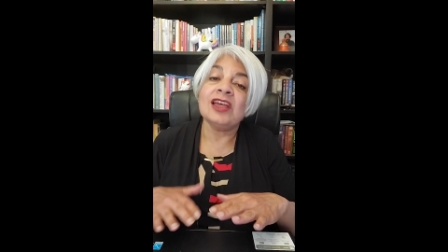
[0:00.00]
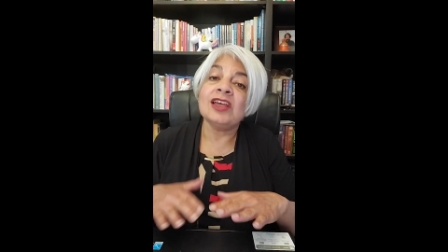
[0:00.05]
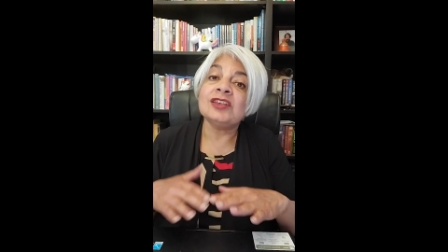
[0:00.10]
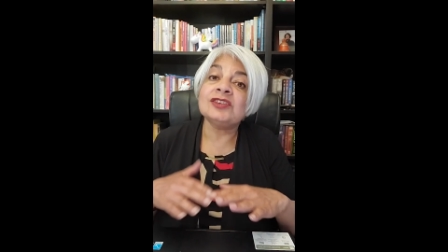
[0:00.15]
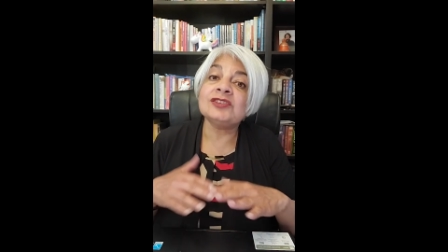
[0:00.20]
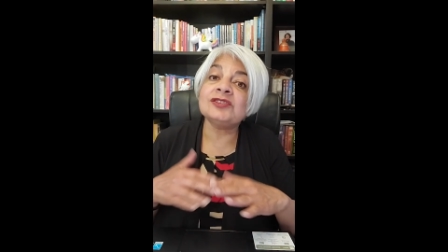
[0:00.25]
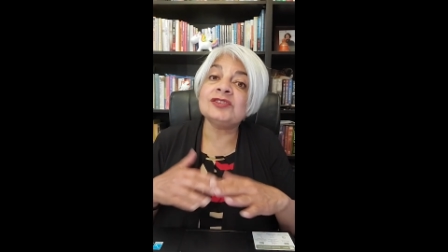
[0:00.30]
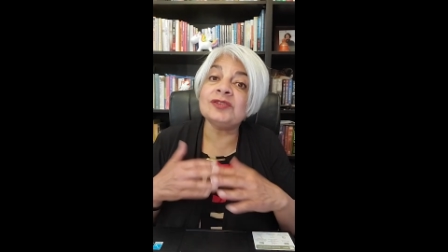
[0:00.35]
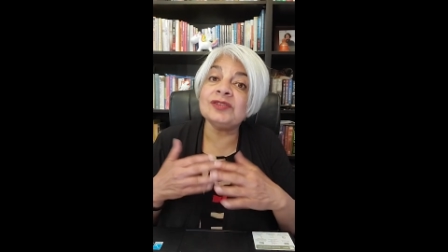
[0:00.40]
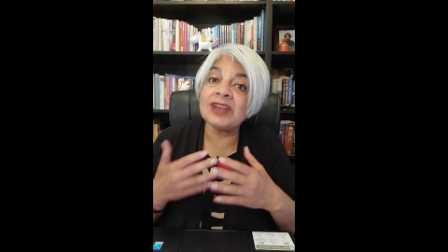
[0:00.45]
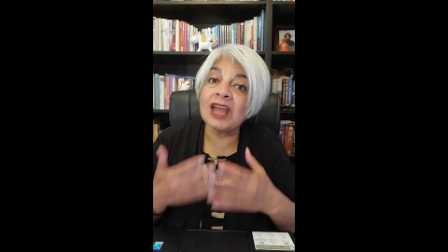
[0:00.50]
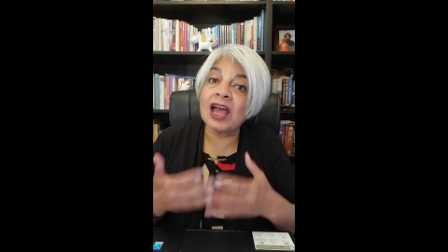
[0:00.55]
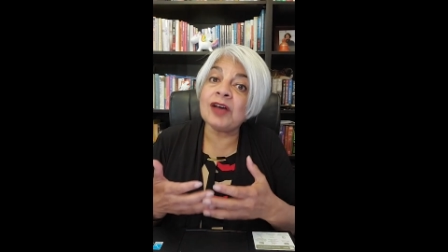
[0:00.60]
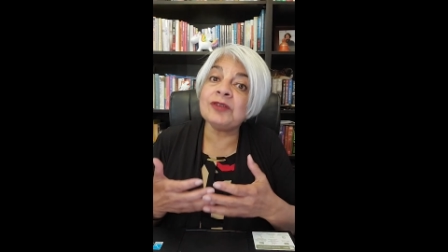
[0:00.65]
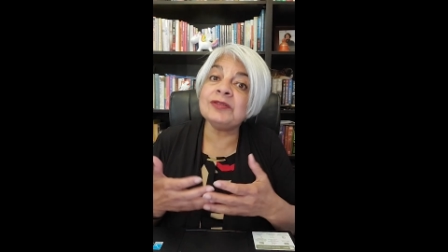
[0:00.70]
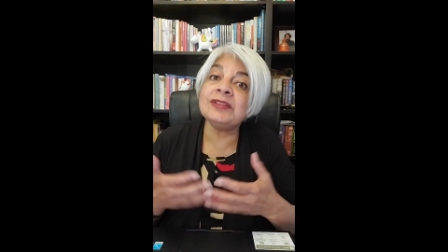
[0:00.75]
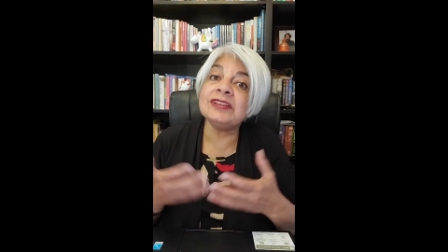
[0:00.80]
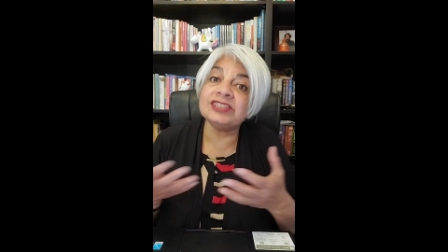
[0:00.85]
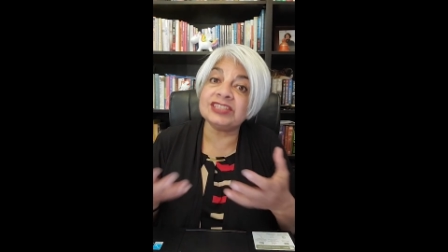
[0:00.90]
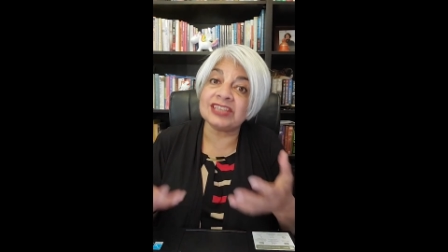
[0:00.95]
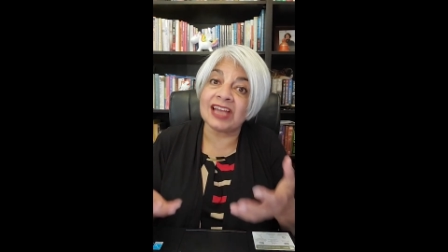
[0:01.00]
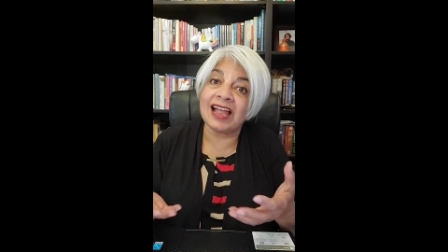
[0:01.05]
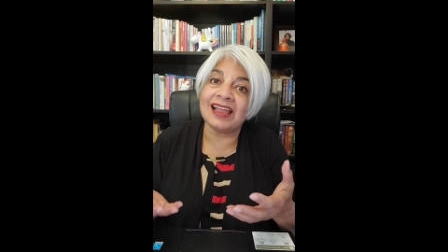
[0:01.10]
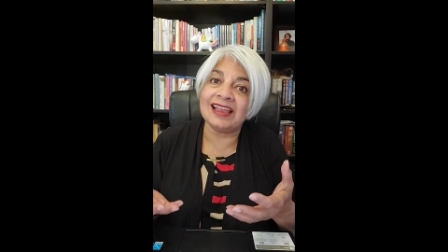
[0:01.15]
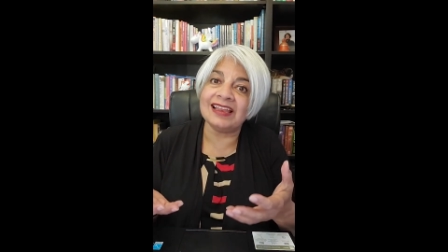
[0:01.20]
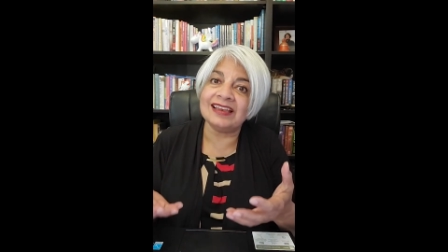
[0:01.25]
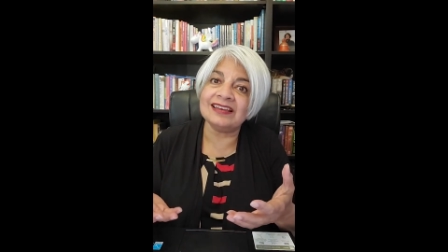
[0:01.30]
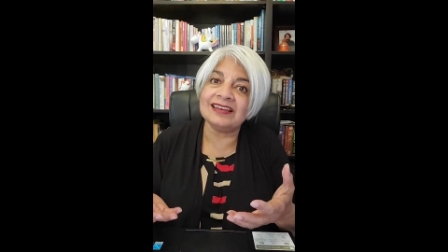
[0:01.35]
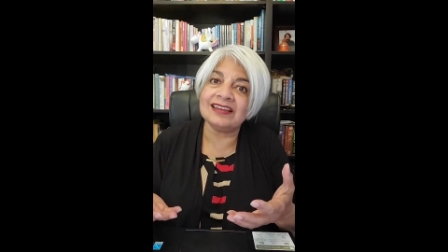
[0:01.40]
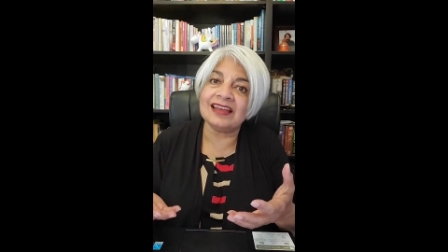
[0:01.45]
So now the
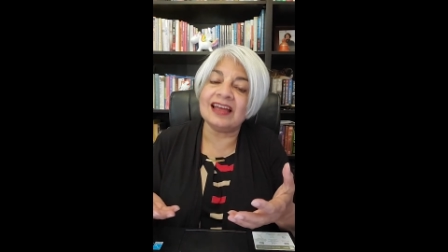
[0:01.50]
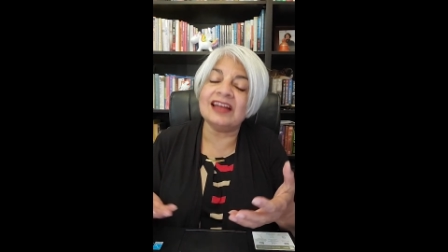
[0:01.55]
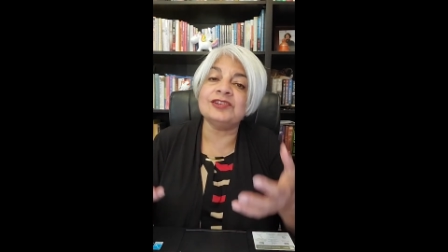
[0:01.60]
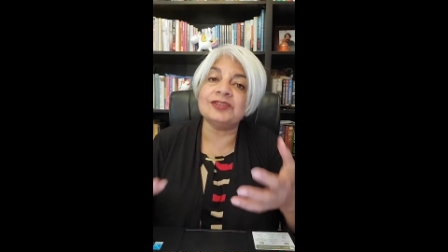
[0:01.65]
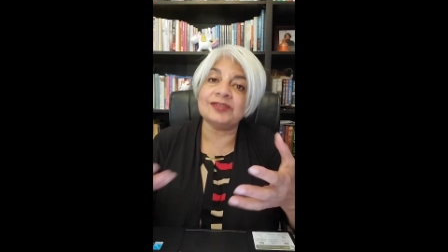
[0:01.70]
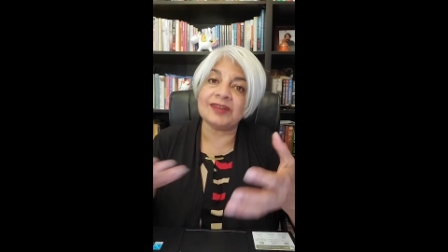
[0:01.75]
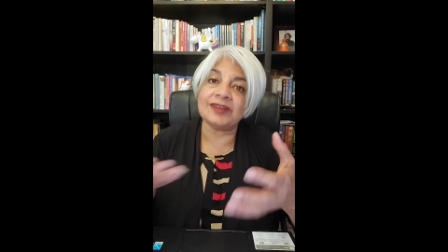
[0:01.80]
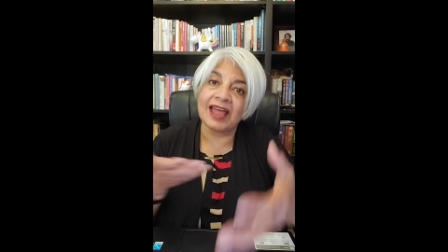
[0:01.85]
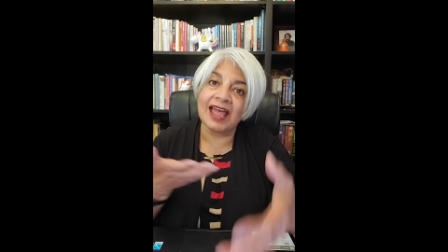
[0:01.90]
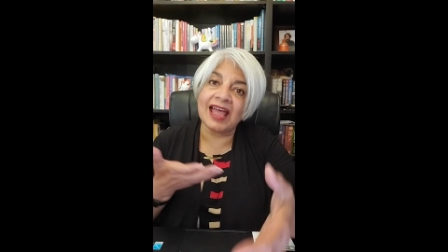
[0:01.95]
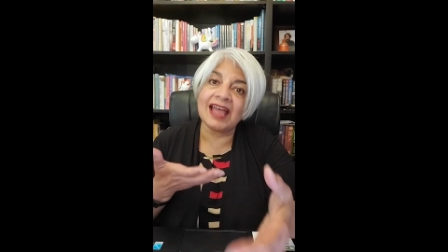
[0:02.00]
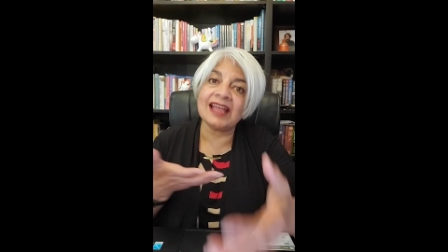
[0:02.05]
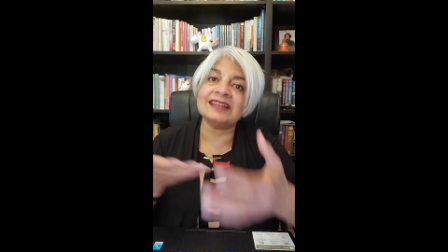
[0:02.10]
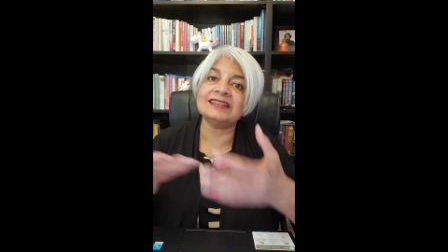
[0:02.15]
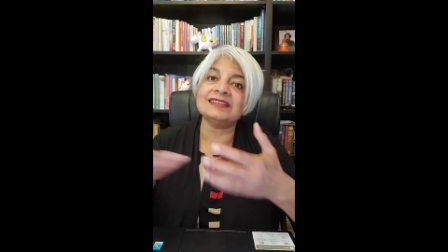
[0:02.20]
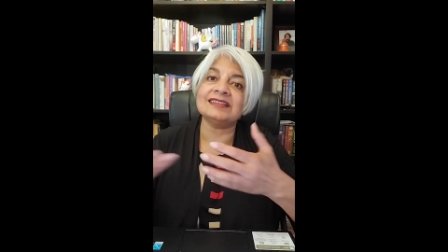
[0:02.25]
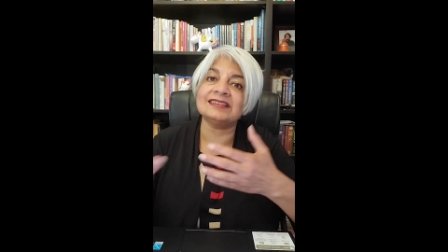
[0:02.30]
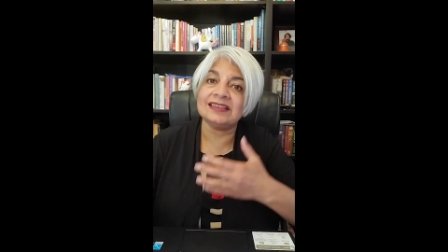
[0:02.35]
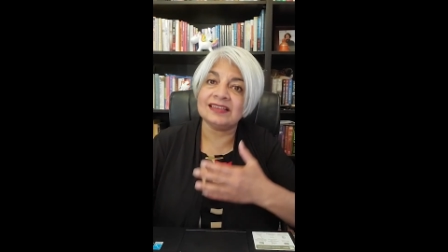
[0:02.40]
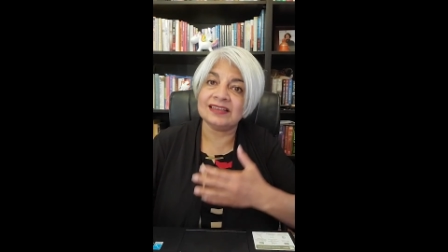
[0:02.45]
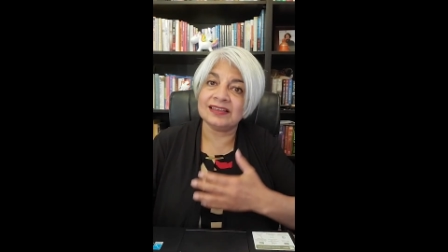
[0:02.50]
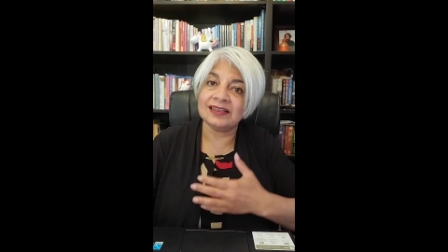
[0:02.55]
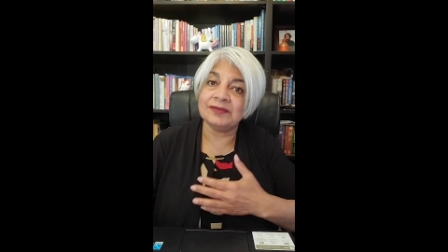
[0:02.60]
child attracts